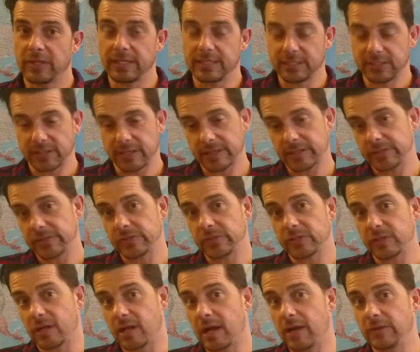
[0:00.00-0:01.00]
instructions
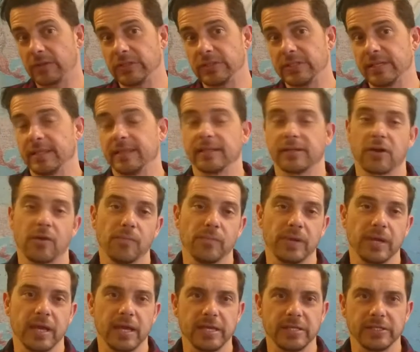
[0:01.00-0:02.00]
on how to set the
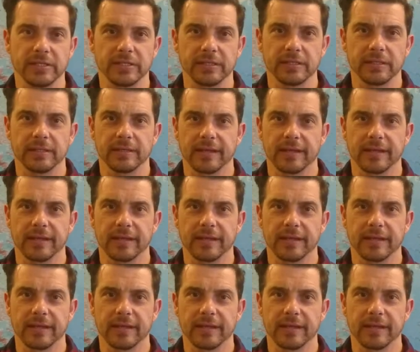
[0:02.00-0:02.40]
combination,